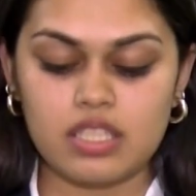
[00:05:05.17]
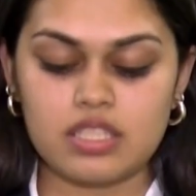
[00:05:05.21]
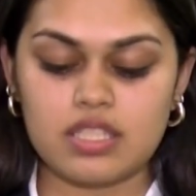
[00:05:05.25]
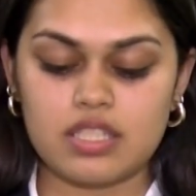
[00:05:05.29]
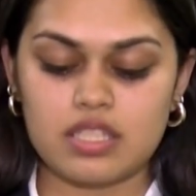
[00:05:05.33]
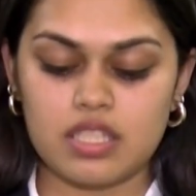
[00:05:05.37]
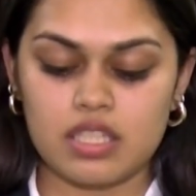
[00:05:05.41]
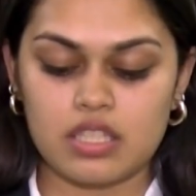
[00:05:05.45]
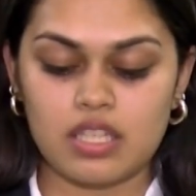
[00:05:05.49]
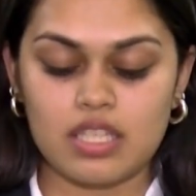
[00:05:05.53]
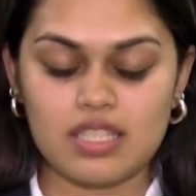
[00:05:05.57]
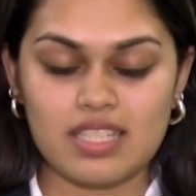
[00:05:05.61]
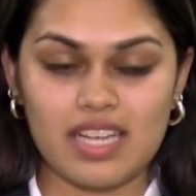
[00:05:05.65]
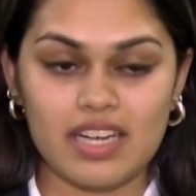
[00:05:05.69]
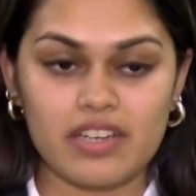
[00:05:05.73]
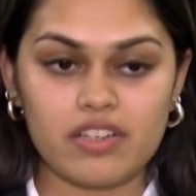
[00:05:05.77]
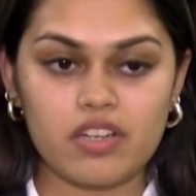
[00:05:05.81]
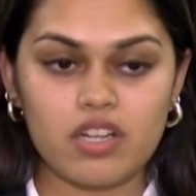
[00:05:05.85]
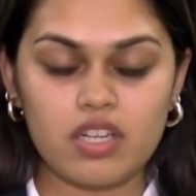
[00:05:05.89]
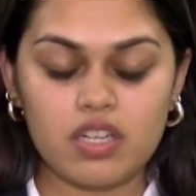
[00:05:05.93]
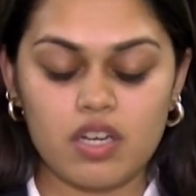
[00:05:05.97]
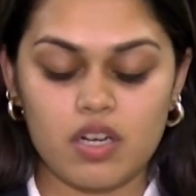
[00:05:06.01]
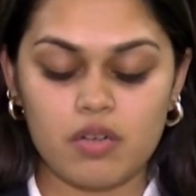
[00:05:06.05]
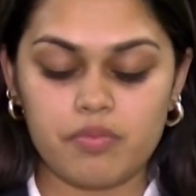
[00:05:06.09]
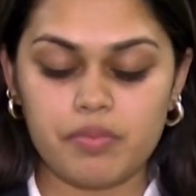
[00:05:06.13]
the central
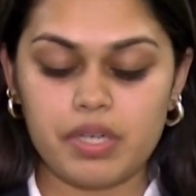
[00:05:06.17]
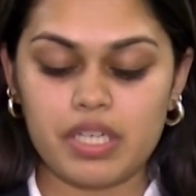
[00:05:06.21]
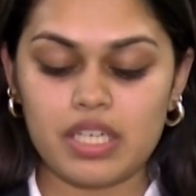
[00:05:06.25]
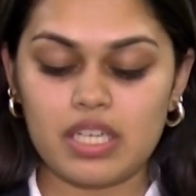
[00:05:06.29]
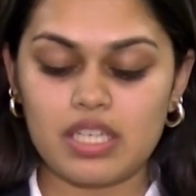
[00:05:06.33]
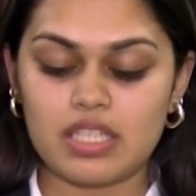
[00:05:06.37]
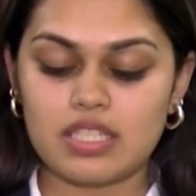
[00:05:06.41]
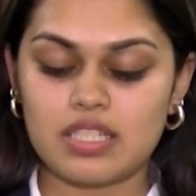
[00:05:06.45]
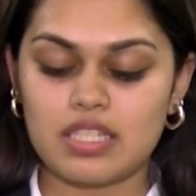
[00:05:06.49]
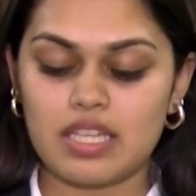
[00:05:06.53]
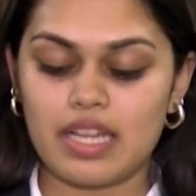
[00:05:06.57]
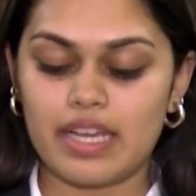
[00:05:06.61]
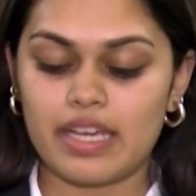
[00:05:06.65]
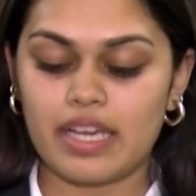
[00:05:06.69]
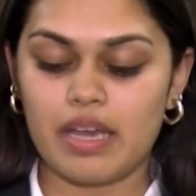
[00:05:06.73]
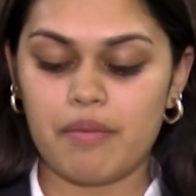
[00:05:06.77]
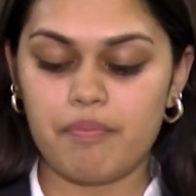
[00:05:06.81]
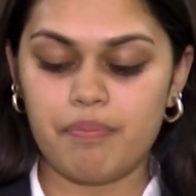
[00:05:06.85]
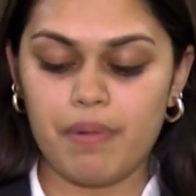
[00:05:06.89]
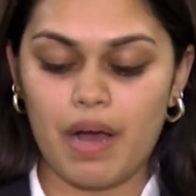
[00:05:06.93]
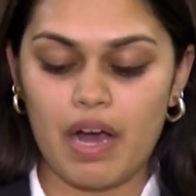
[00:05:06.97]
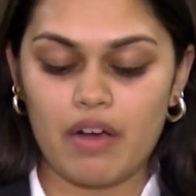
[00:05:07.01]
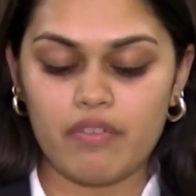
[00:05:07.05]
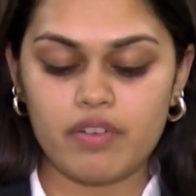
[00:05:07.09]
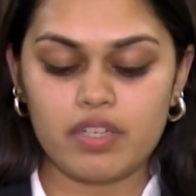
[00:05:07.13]
government is like
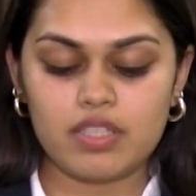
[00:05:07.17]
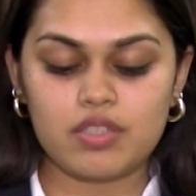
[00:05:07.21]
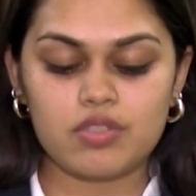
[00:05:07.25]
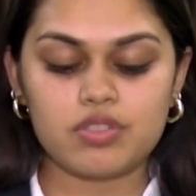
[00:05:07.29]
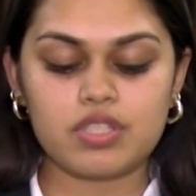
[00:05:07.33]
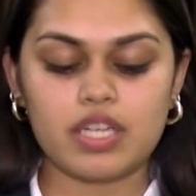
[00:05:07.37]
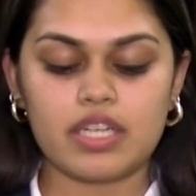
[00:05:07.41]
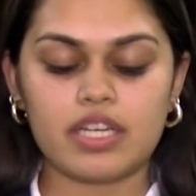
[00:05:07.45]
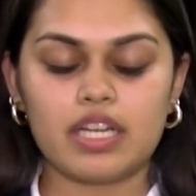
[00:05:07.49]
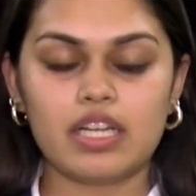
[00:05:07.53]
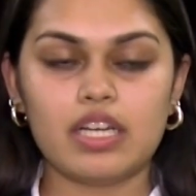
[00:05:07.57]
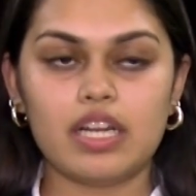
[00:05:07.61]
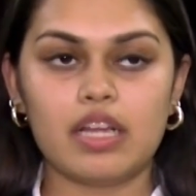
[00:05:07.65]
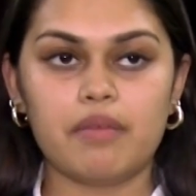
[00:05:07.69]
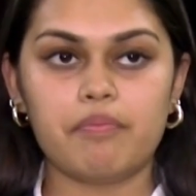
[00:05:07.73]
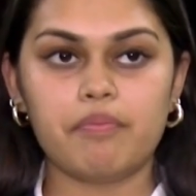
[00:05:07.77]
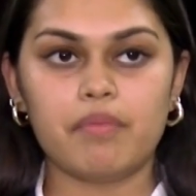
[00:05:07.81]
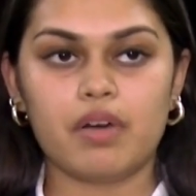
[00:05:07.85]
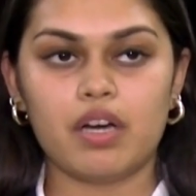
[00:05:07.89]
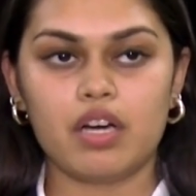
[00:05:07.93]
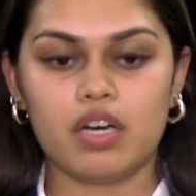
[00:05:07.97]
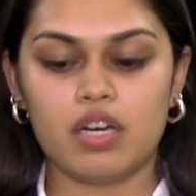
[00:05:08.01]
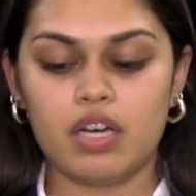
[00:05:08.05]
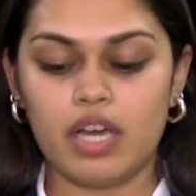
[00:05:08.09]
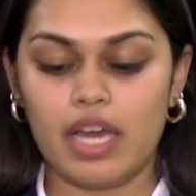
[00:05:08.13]
empowered to set an
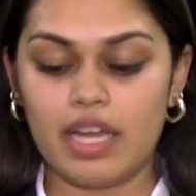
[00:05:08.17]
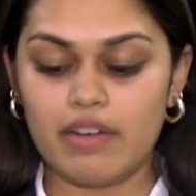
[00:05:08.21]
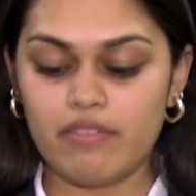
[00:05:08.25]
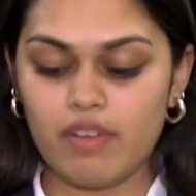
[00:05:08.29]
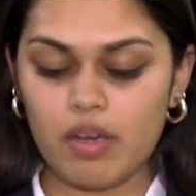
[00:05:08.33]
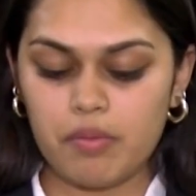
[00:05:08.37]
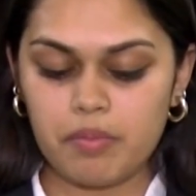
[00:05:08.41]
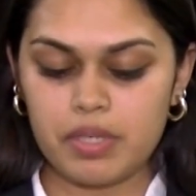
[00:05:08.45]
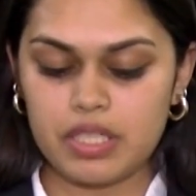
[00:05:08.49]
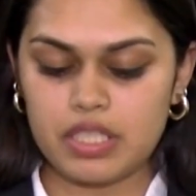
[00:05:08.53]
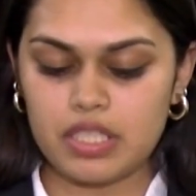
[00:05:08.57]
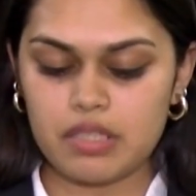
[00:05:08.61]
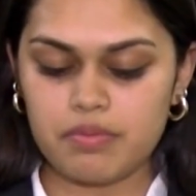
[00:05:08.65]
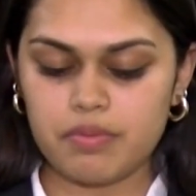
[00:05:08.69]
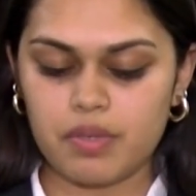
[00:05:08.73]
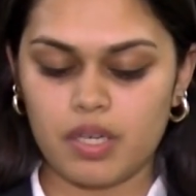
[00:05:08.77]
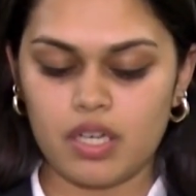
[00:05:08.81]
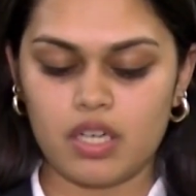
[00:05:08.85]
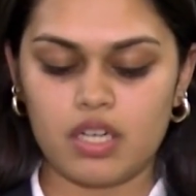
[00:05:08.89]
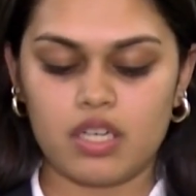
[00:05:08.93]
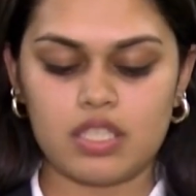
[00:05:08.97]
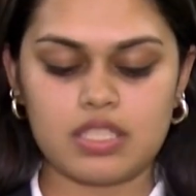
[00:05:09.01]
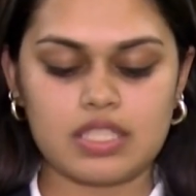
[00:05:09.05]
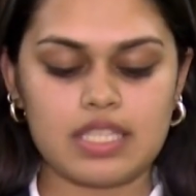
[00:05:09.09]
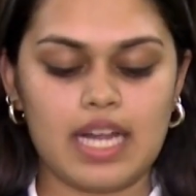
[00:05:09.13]

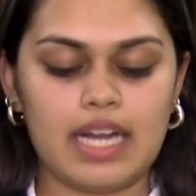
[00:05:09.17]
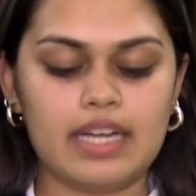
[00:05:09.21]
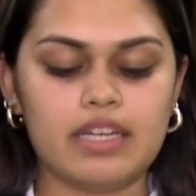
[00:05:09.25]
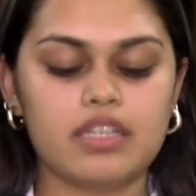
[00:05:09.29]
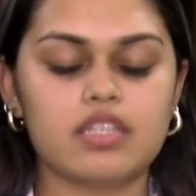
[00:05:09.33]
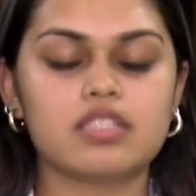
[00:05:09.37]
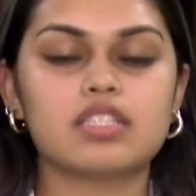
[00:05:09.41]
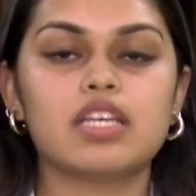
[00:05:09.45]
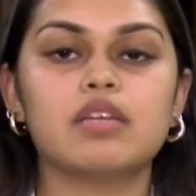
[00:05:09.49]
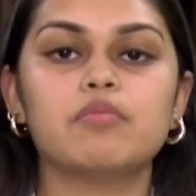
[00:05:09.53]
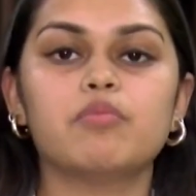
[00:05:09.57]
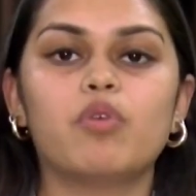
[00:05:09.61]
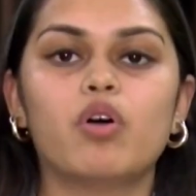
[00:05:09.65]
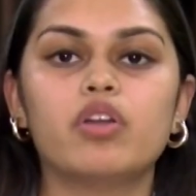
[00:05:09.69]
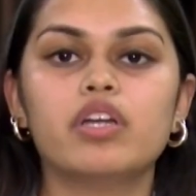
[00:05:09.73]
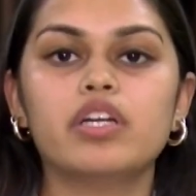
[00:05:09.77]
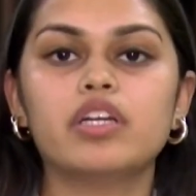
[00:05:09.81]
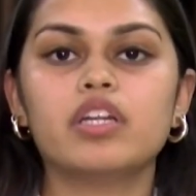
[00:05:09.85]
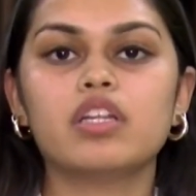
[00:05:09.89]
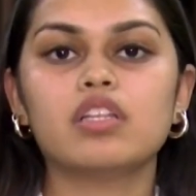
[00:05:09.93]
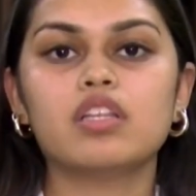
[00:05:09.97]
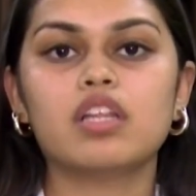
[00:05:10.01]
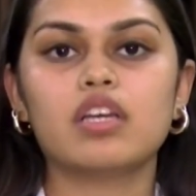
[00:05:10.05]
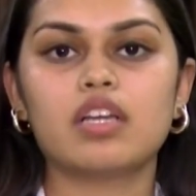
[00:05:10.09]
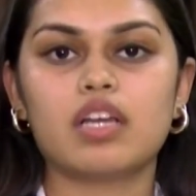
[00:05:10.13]
environmental standards and
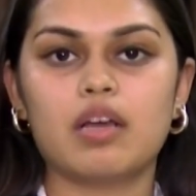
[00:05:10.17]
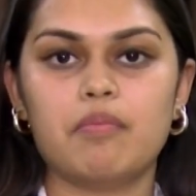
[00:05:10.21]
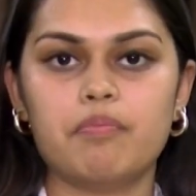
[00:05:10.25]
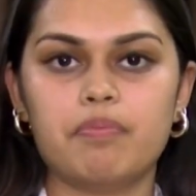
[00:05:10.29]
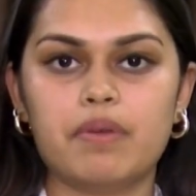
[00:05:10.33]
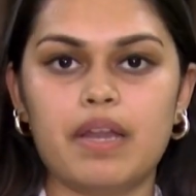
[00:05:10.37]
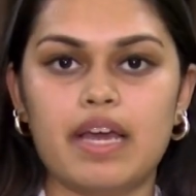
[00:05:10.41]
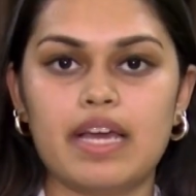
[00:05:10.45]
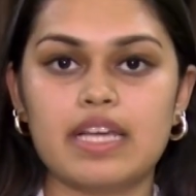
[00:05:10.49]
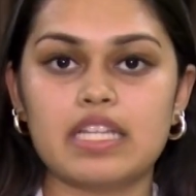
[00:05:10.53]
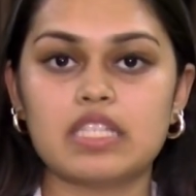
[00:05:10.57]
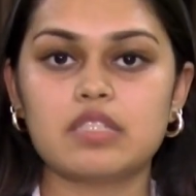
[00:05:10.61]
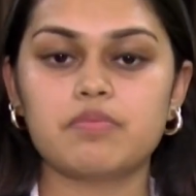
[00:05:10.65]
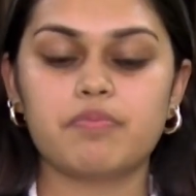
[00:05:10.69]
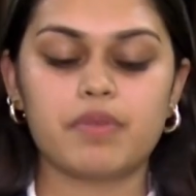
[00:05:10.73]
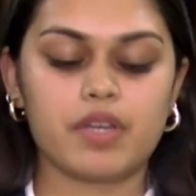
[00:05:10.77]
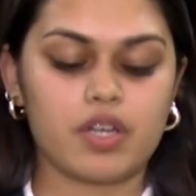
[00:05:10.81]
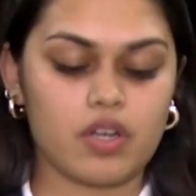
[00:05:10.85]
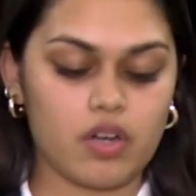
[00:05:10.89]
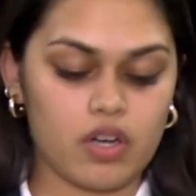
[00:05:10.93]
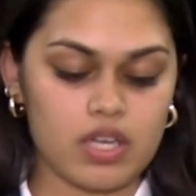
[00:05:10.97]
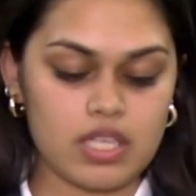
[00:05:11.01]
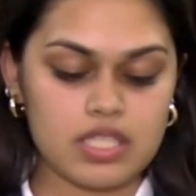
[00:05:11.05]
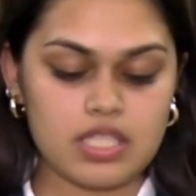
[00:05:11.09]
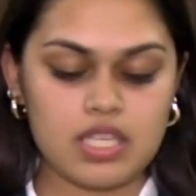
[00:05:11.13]
monitor the compliance,
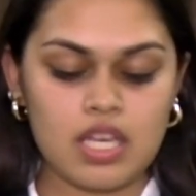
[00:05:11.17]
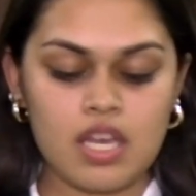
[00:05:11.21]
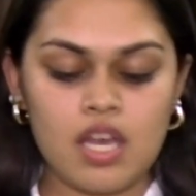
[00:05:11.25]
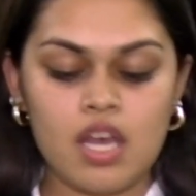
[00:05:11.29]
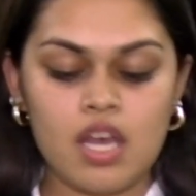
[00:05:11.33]
because